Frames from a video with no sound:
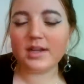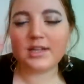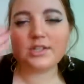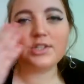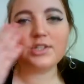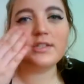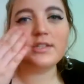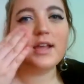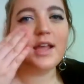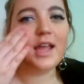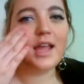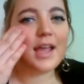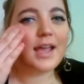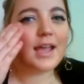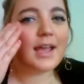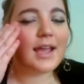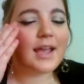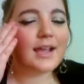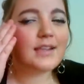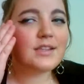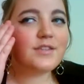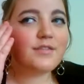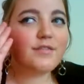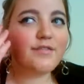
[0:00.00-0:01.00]
It's
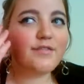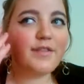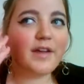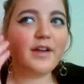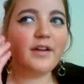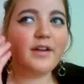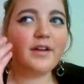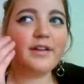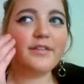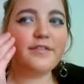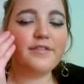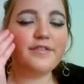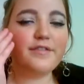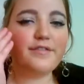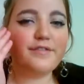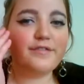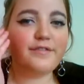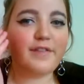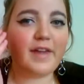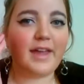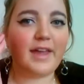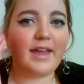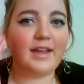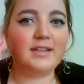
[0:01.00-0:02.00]
very
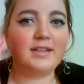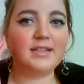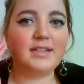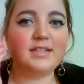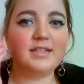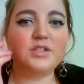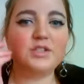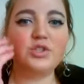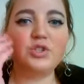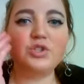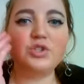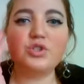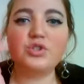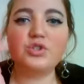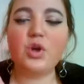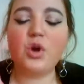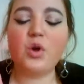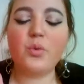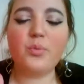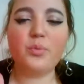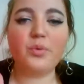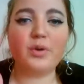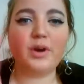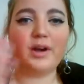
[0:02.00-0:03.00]
faint. It's
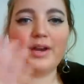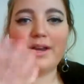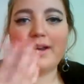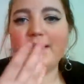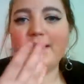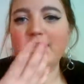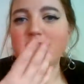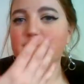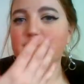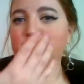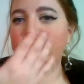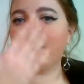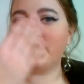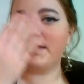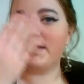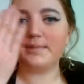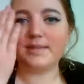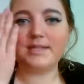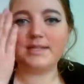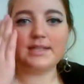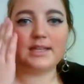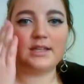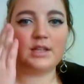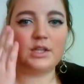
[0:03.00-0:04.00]
so pretty. It just makes
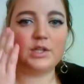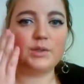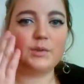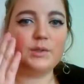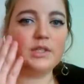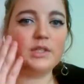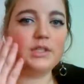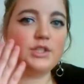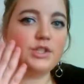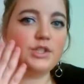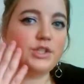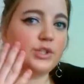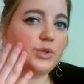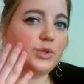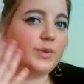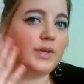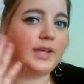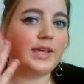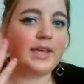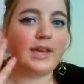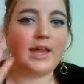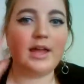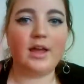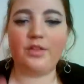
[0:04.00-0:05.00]
my skin look really
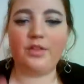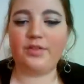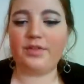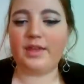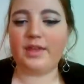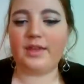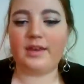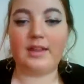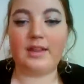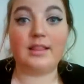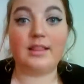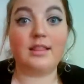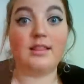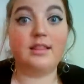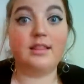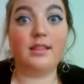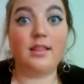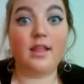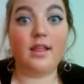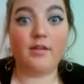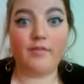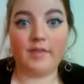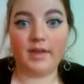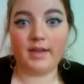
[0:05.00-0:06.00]
dewy and healthy, and I
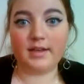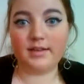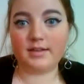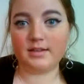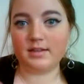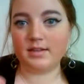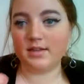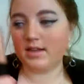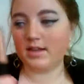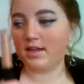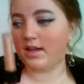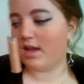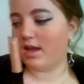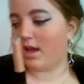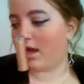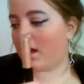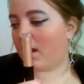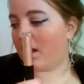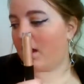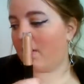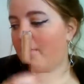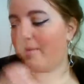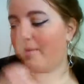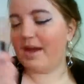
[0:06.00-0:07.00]
love it.
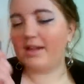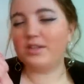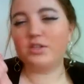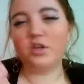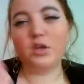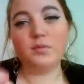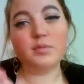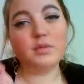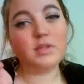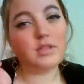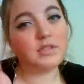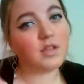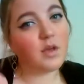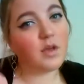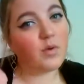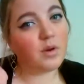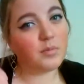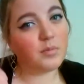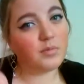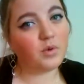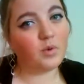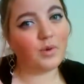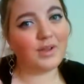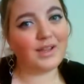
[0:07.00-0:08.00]
I don't put this on
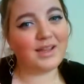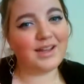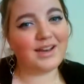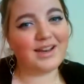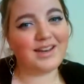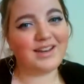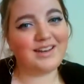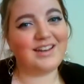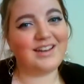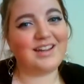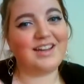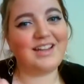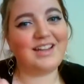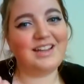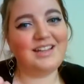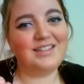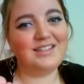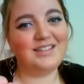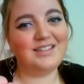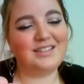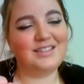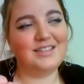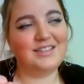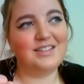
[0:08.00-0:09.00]
when I'm going out at
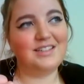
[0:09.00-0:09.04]
night.